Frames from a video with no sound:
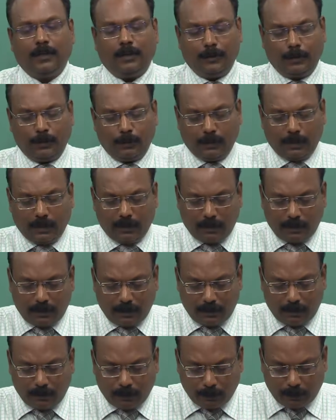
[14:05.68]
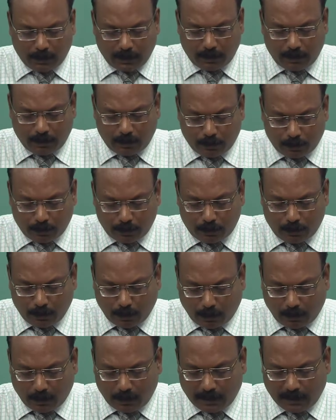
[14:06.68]
You will not look at the notes
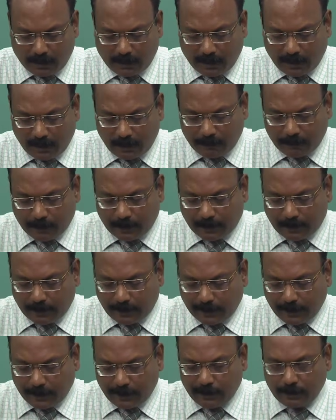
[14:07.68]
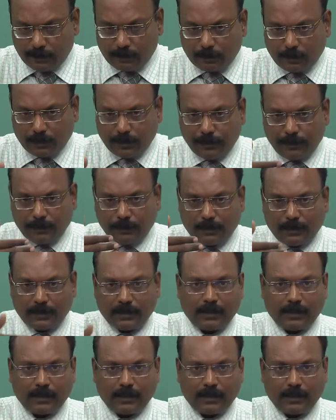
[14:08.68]
all the time and read it so that you